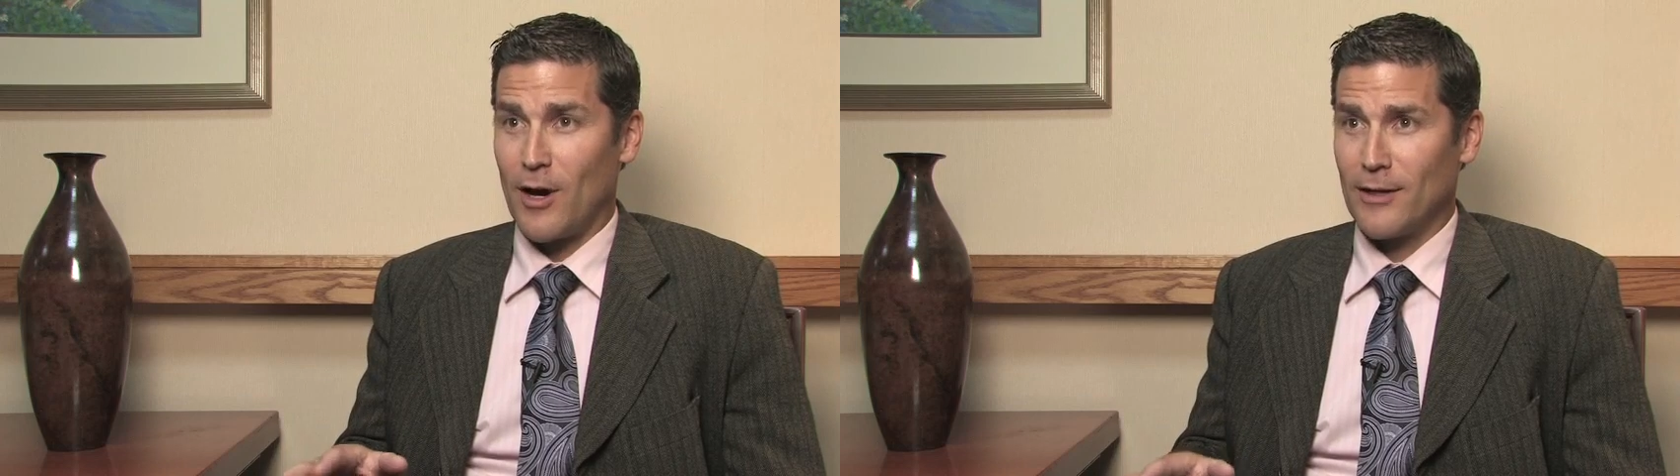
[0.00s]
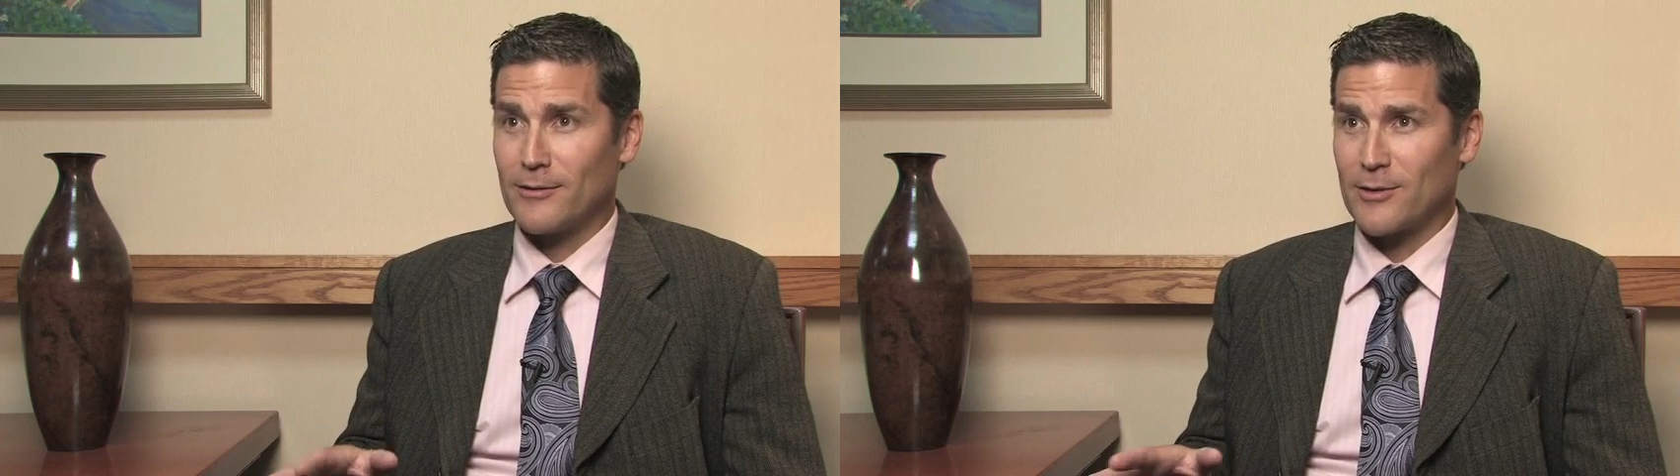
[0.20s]

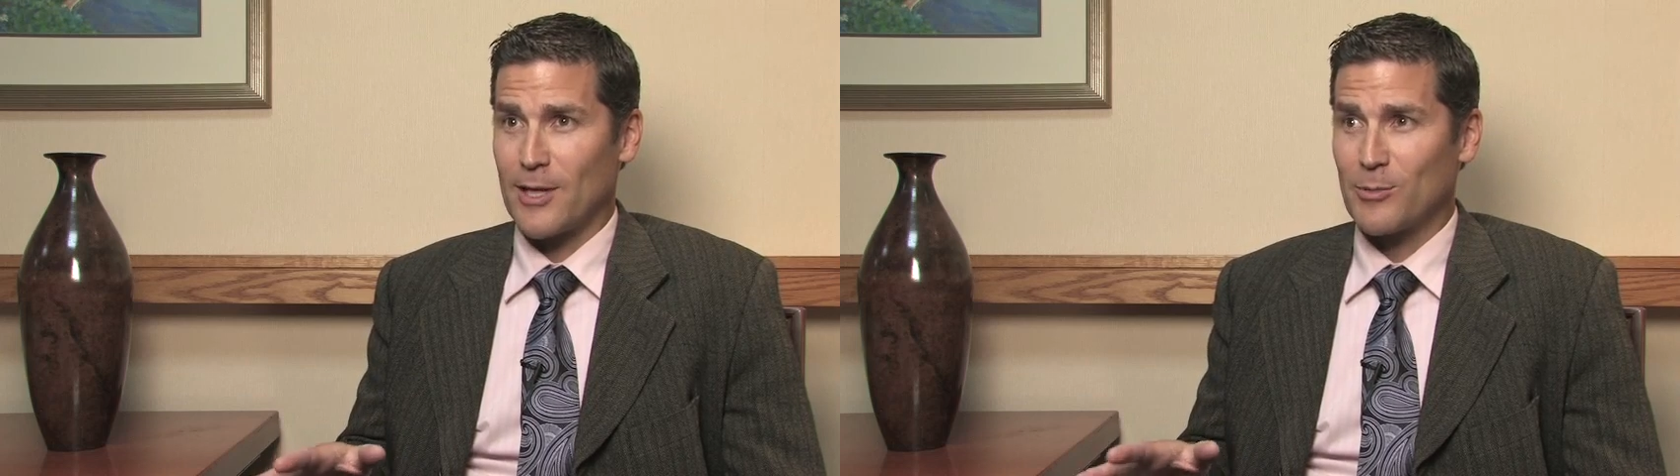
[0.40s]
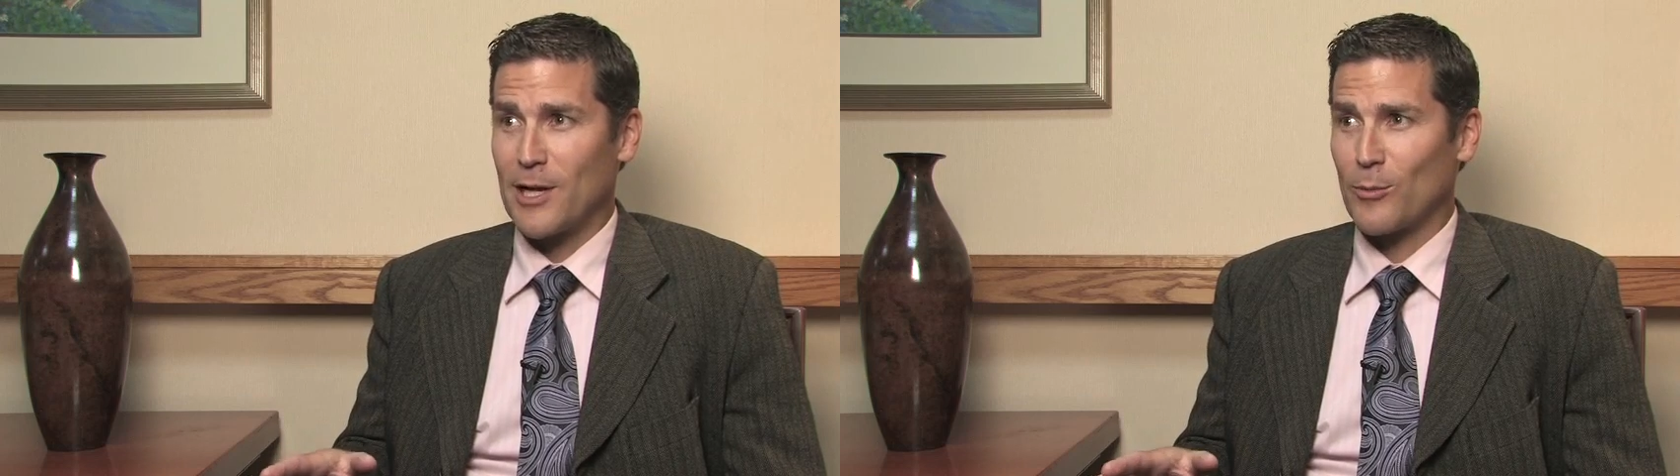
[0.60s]
on
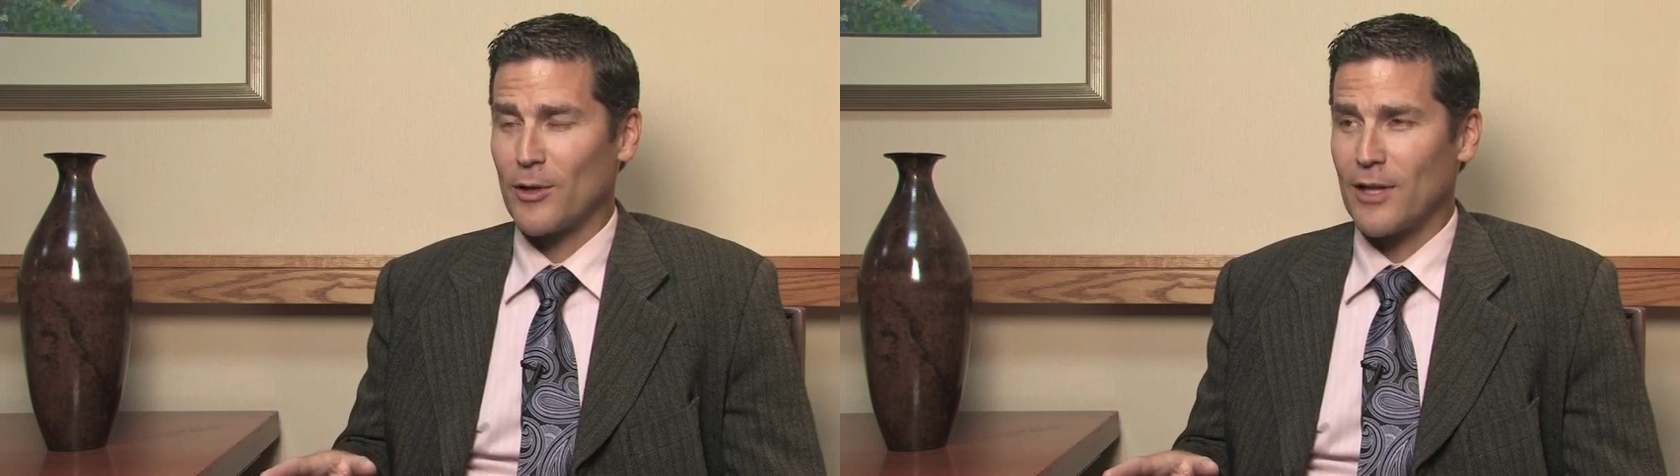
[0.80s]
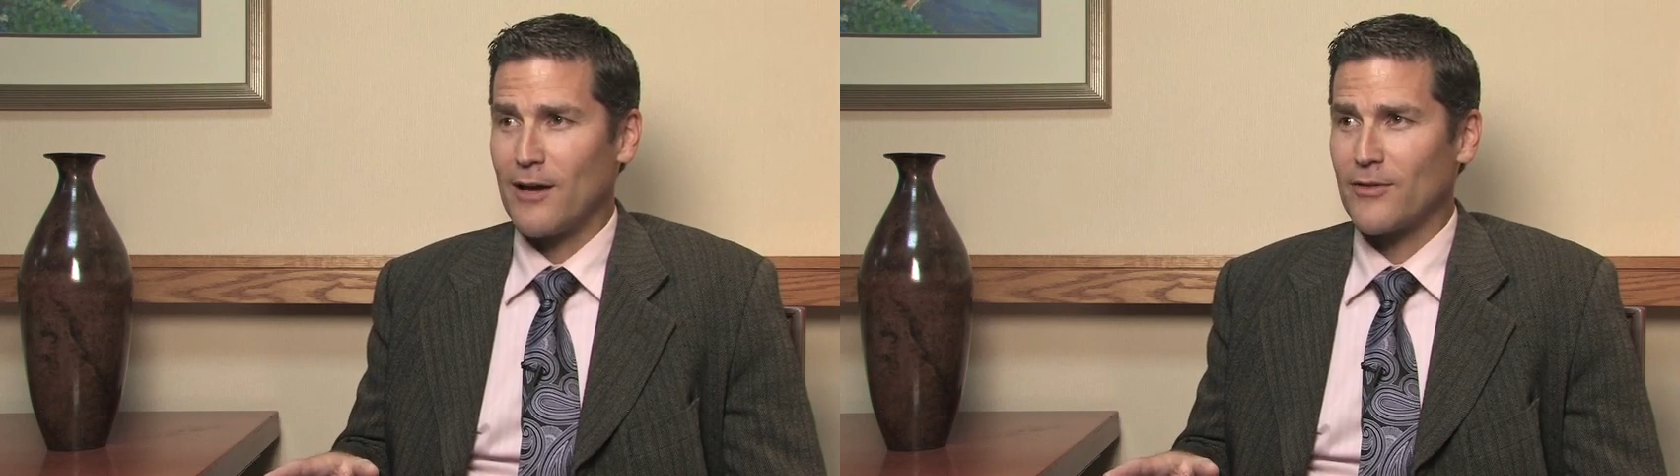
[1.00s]

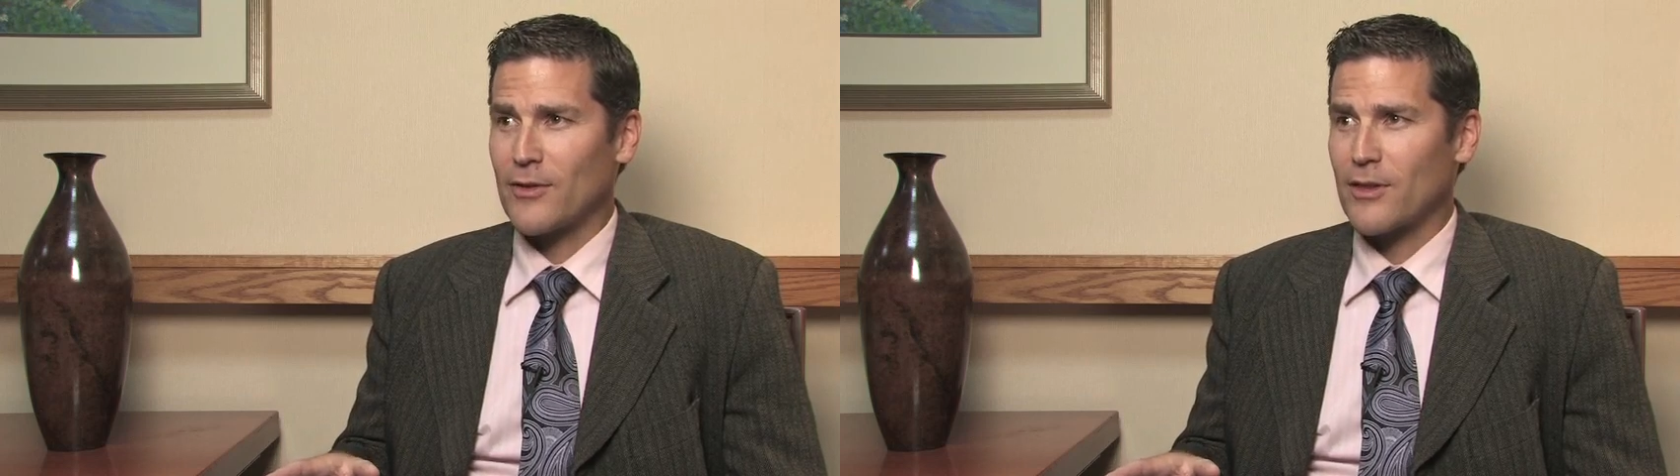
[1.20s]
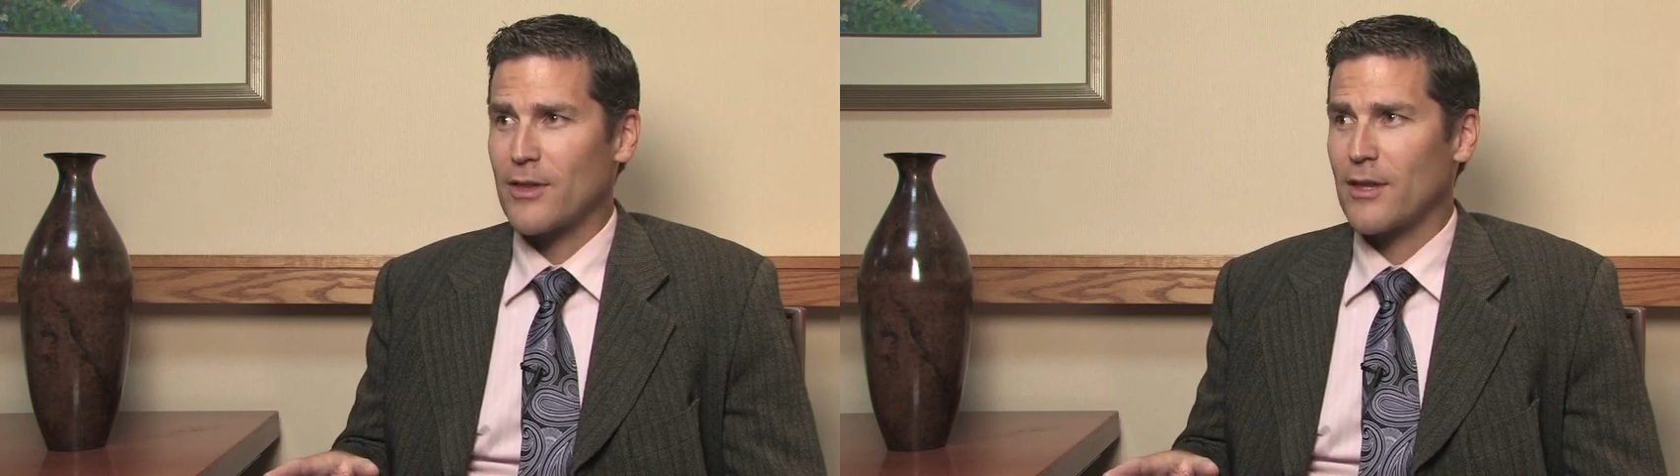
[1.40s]
September
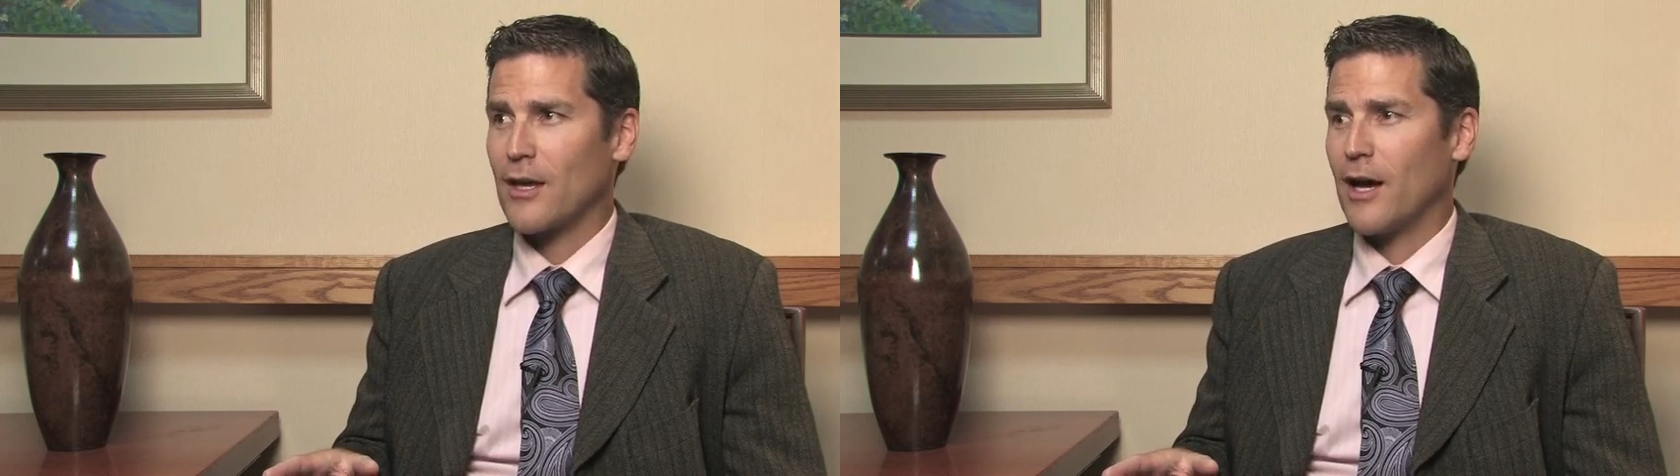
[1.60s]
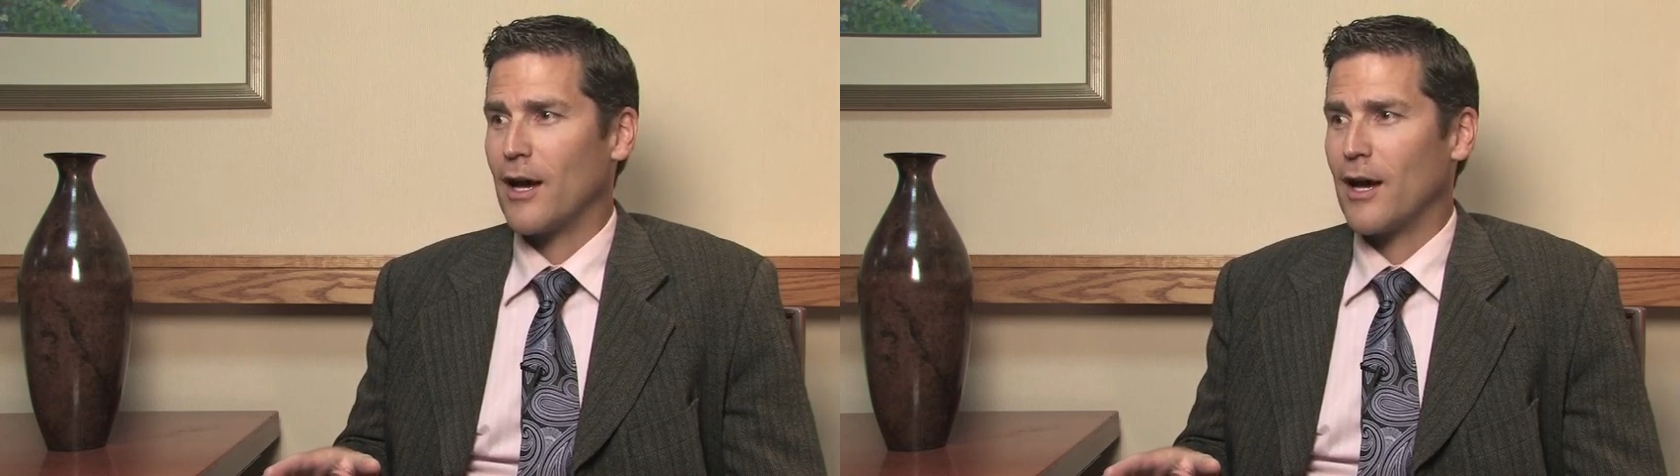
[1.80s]
11th,